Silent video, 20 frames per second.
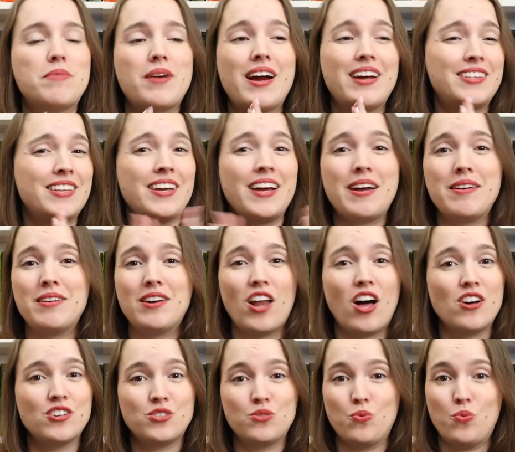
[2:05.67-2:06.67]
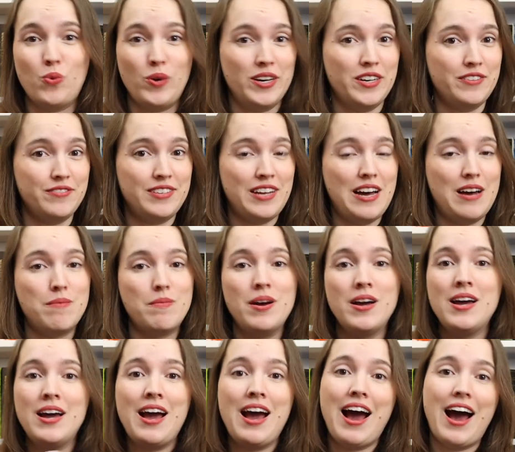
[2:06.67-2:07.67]
I think I lost one of them.
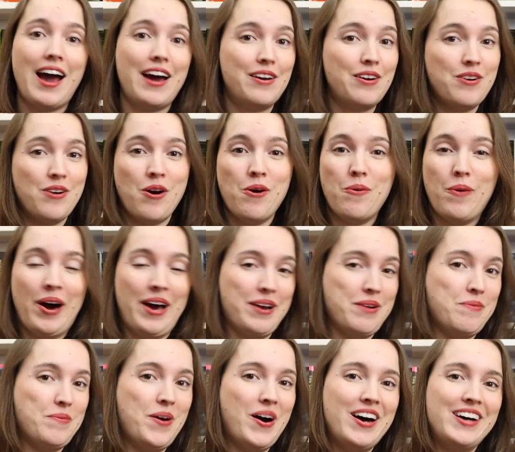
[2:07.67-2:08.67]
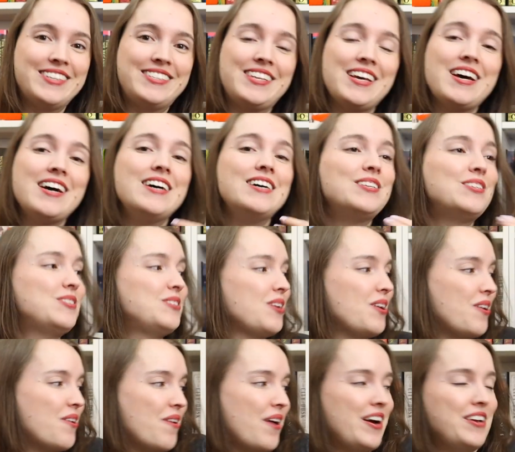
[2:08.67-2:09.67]
I don't know what it was.
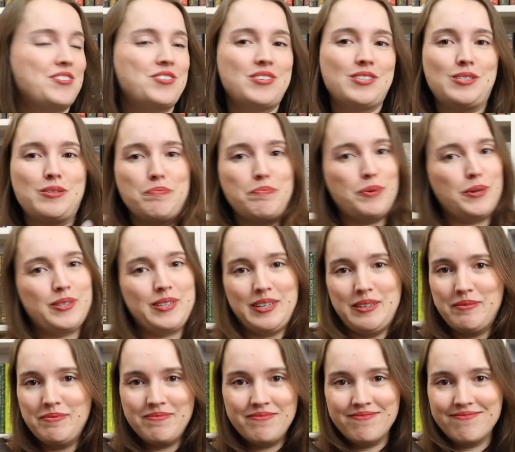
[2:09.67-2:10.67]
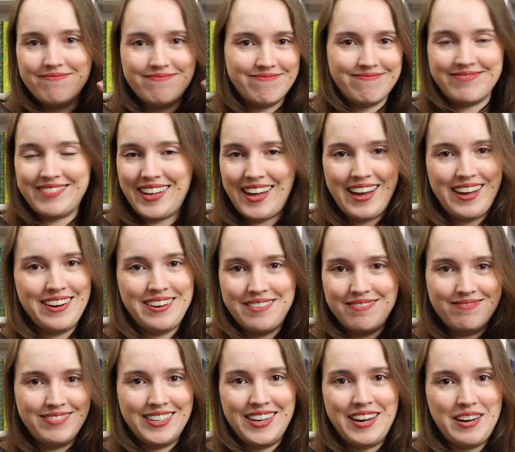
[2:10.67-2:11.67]
So I just put them
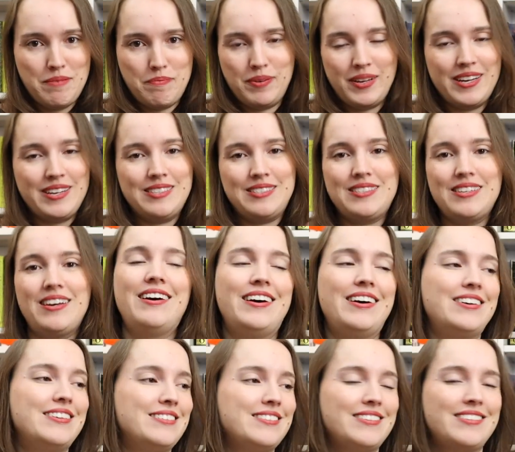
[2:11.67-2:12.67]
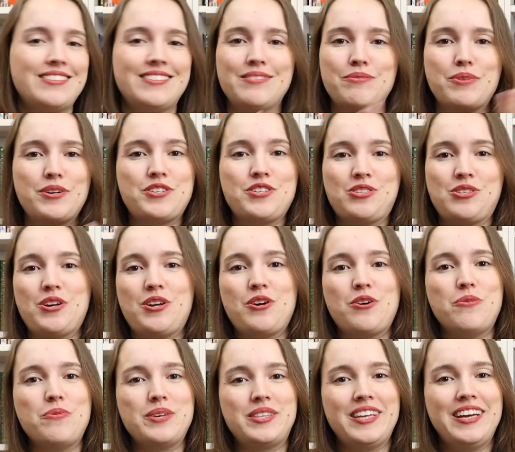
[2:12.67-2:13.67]
in any place and we're just gonna go
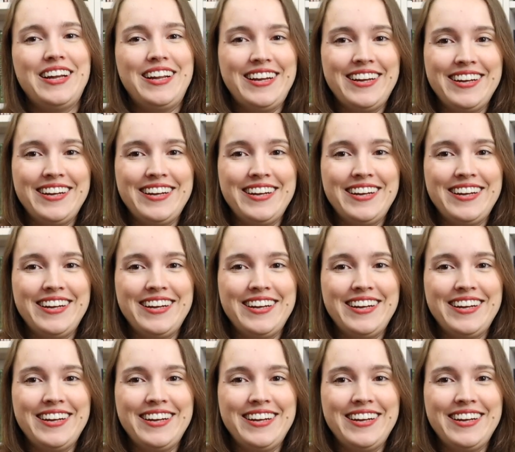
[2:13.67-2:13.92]
with it.